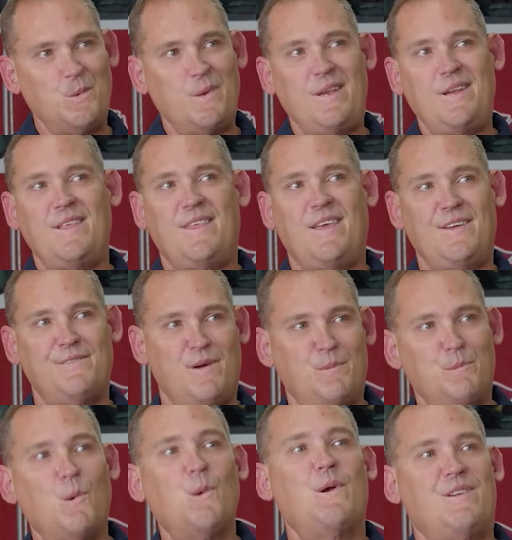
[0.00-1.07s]
We need to think
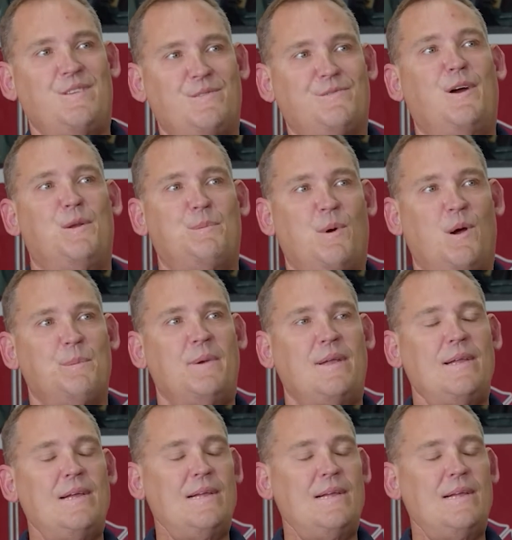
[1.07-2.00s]
about more as a fire department.